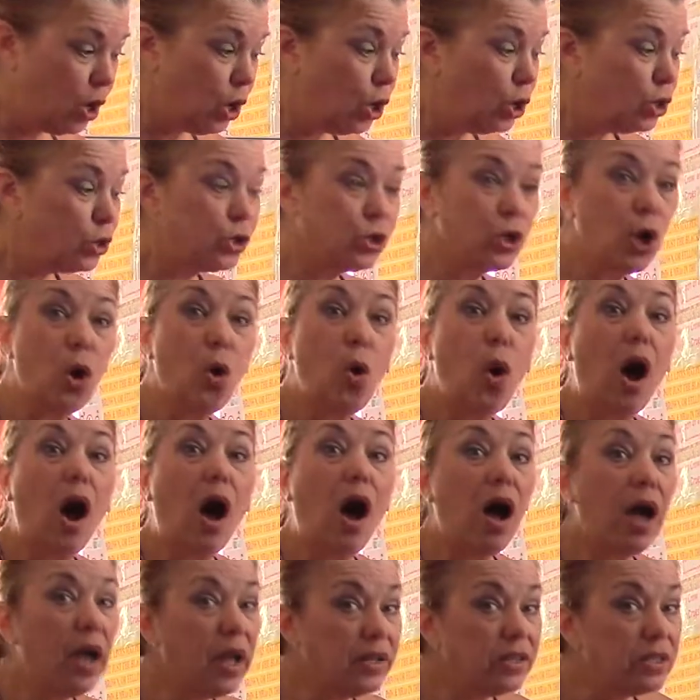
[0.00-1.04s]
So
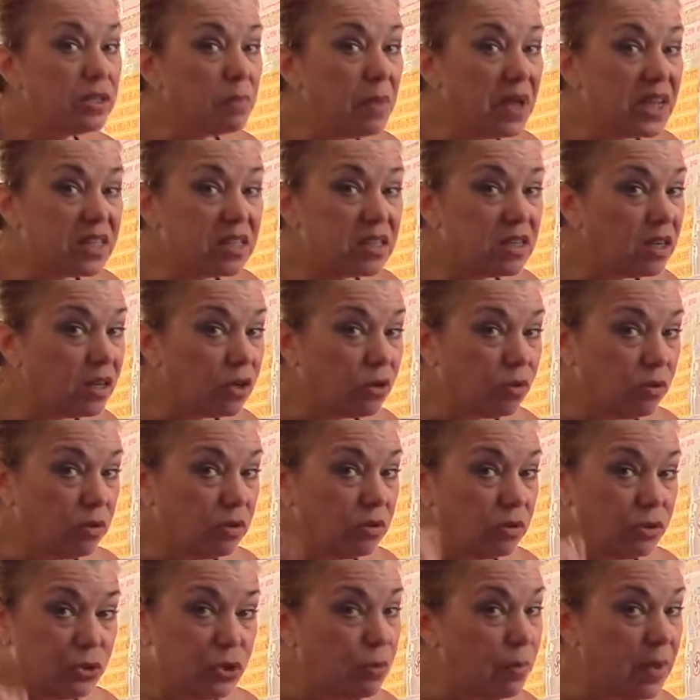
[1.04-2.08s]
I
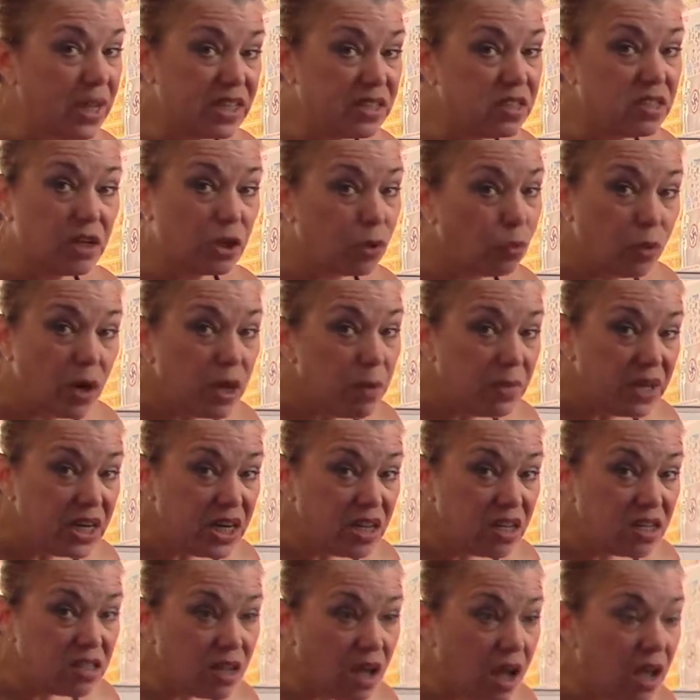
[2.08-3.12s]
domestic
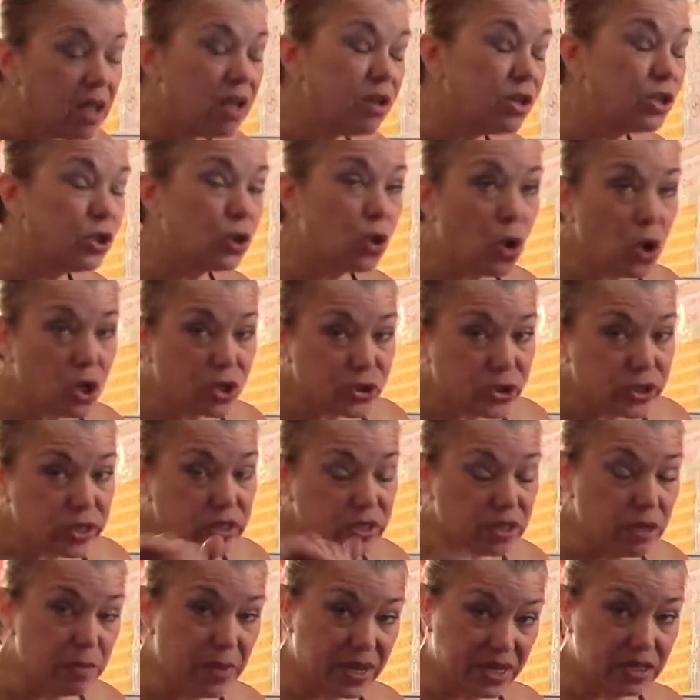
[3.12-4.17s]
remedies, I exhausted
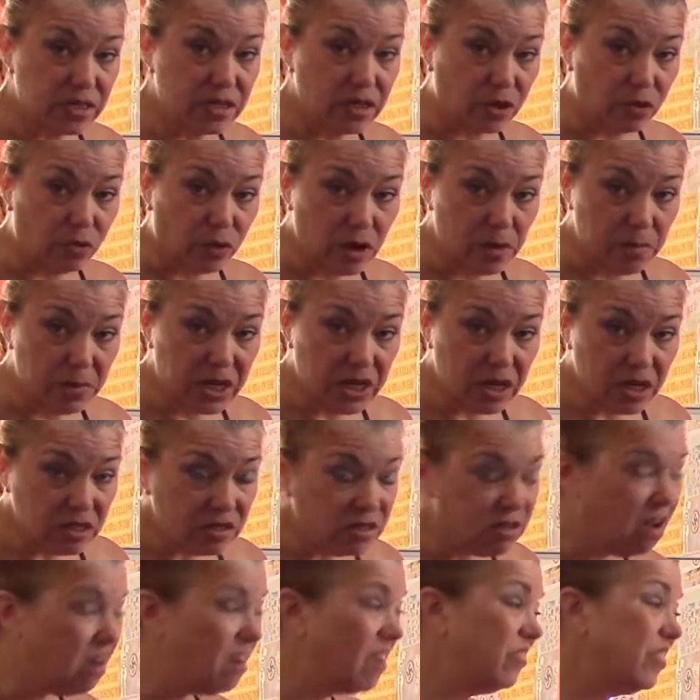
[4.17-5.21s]
domestic
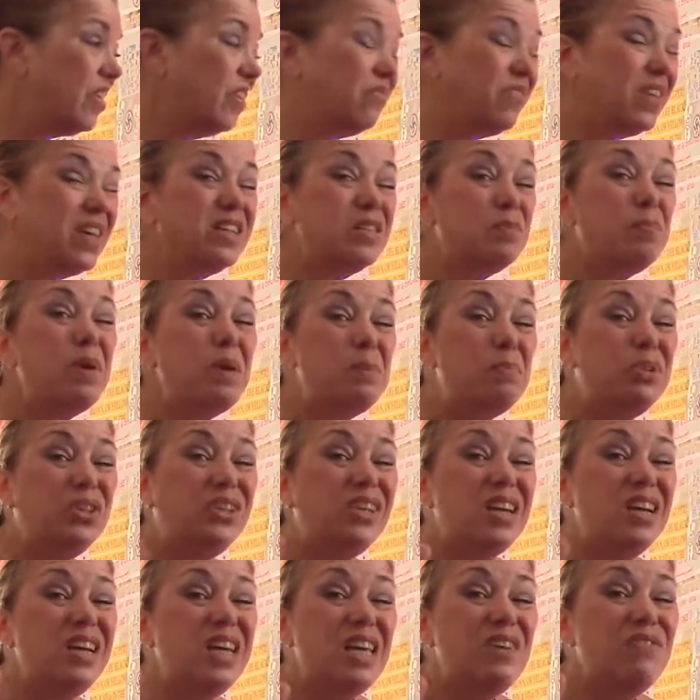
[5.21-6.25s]
remedies that these people
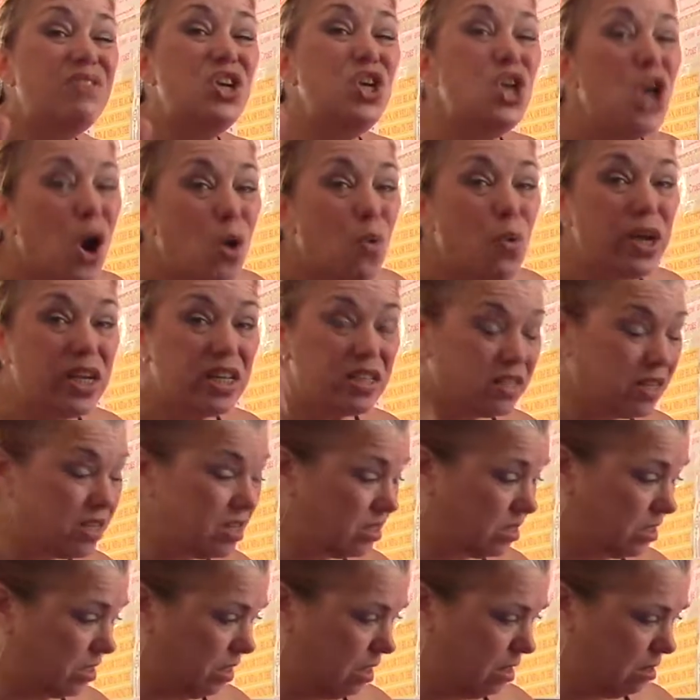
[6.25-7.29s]
didn't even know
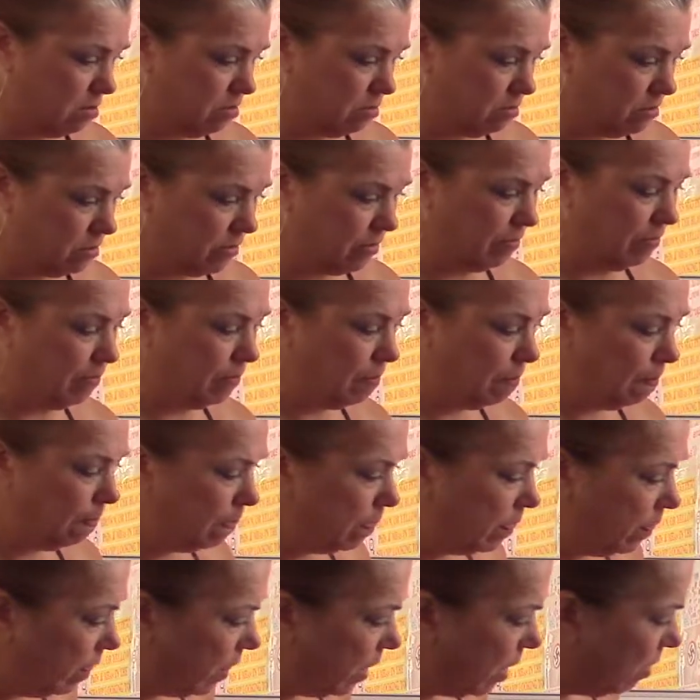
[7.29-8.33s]
existed.
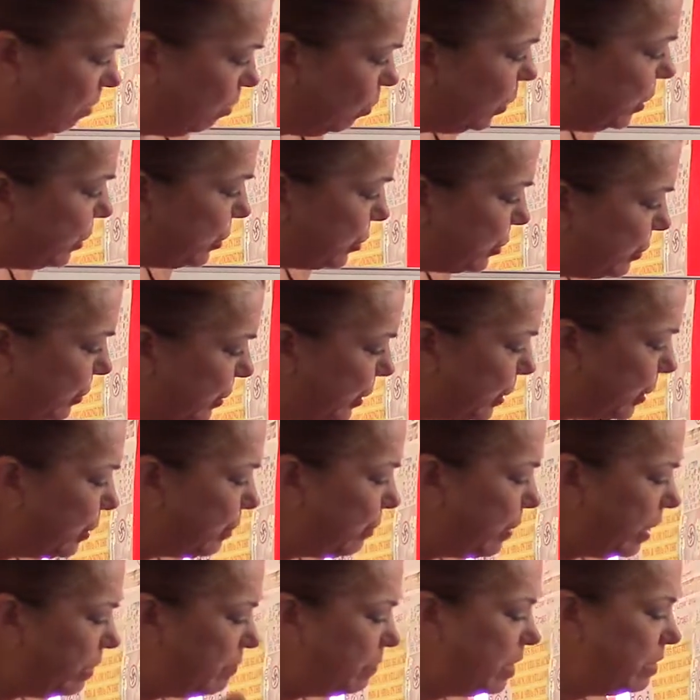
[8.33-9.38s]
Which,
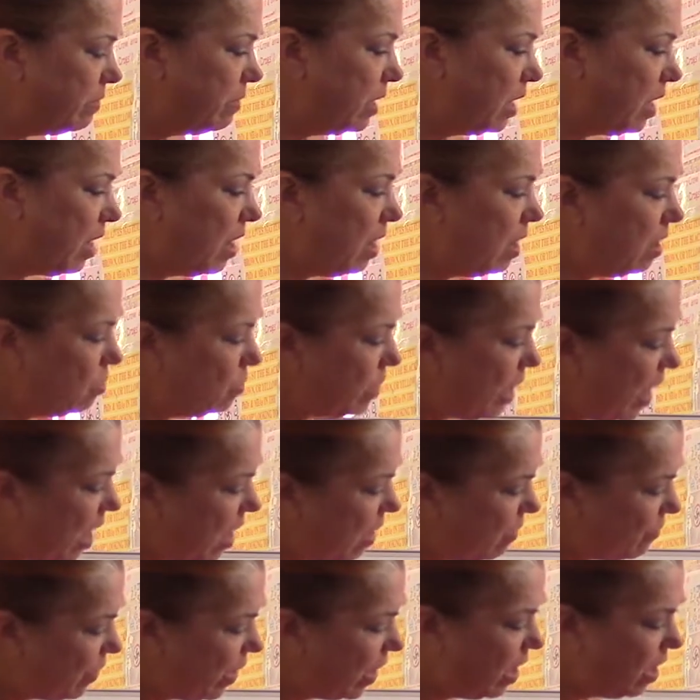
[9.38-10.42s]
I don't
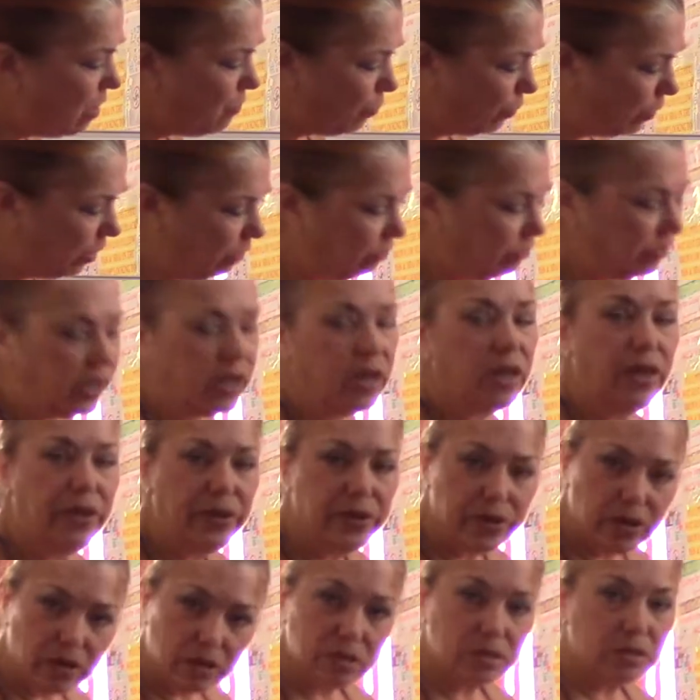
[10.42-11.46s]
have everything
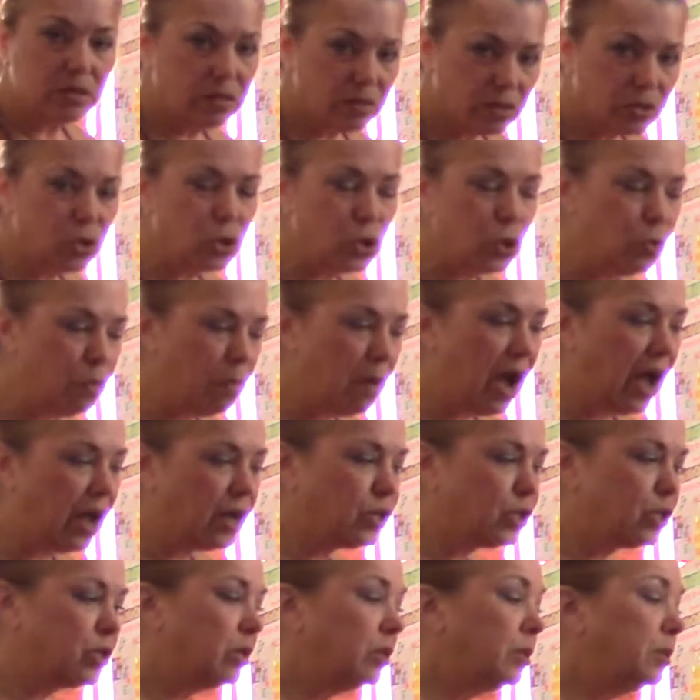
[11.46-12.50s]
here because it's too
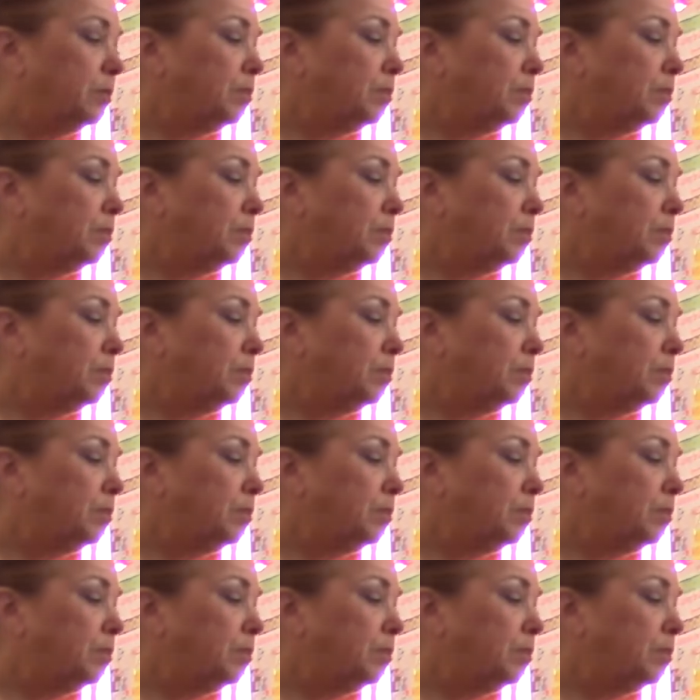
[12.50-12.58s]
much.